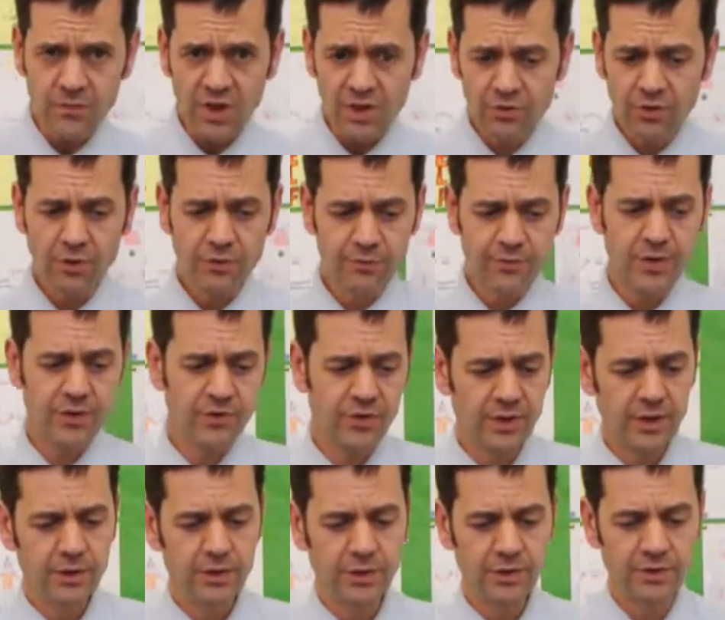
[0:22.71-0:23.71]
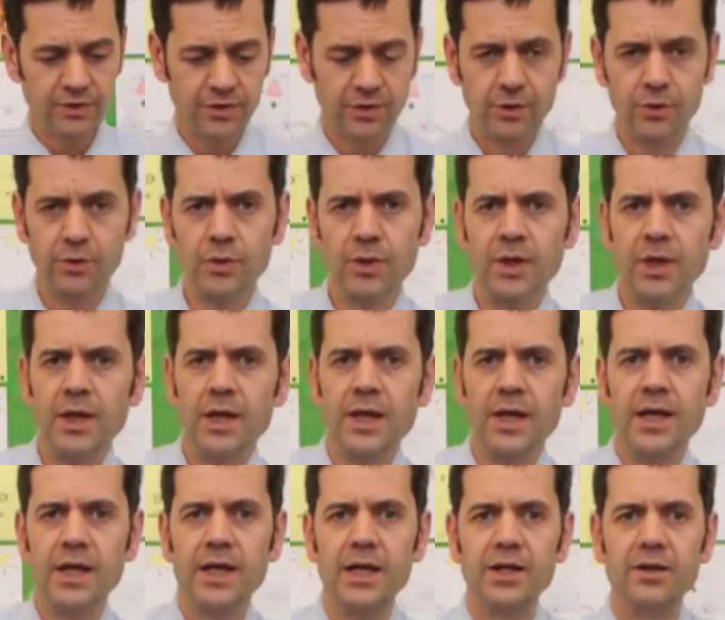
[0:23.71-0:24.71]
So the first thing you need to do
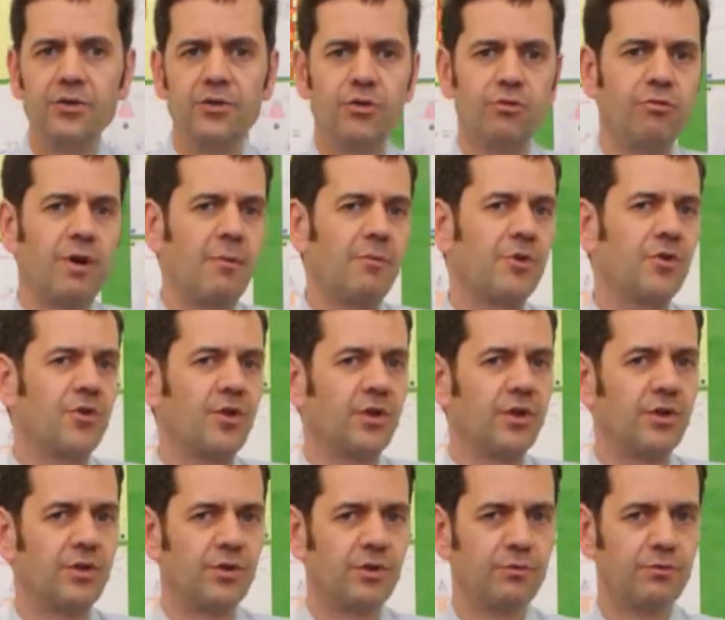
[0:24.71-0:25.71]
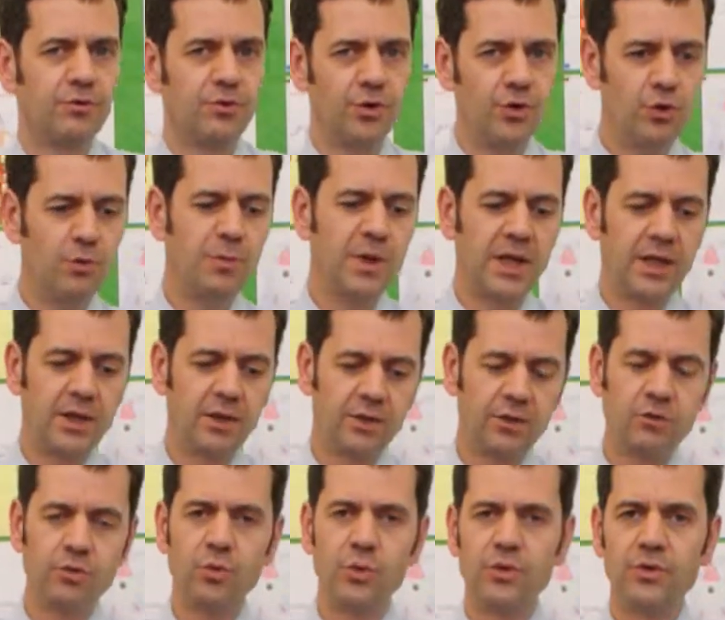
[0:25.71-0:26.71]
is to wrap the sides of two
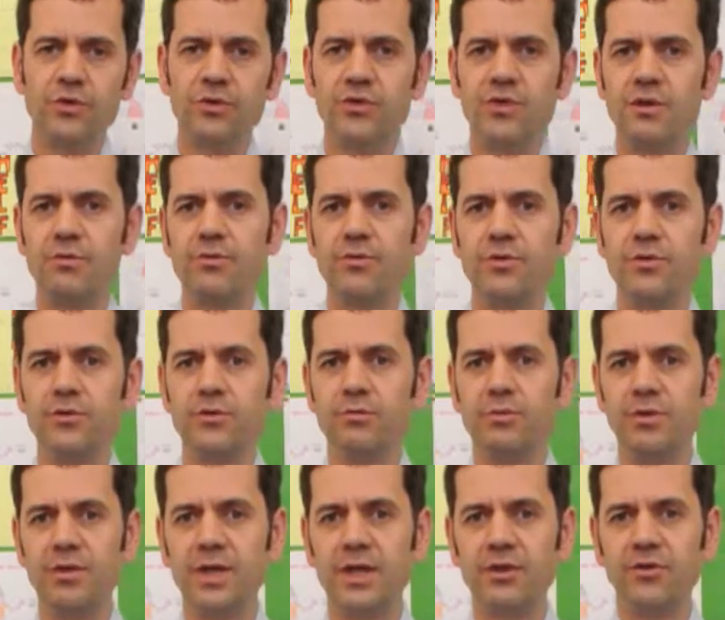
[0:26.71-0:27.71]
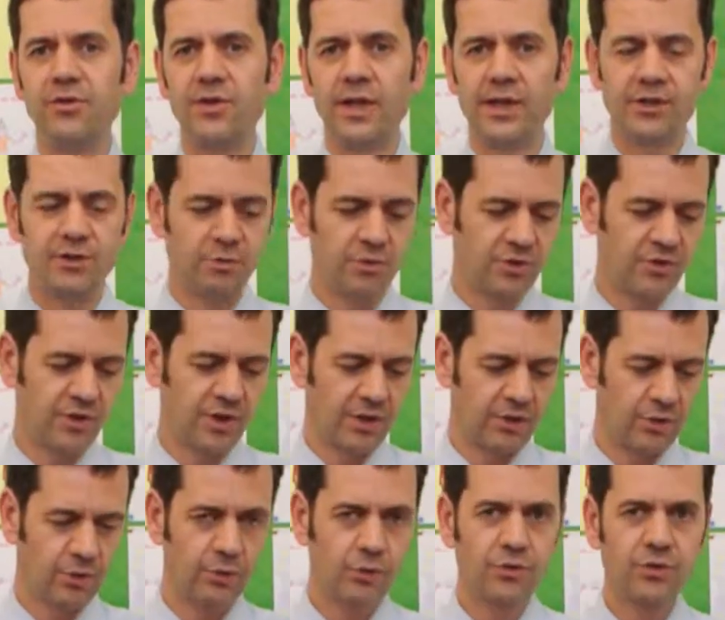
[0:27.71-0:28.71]
beakers with different insulating
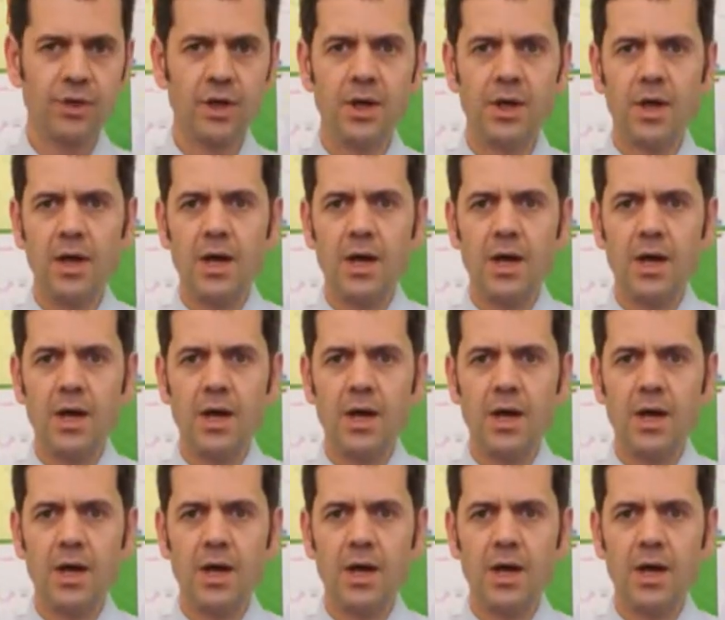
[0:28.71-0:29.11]
materials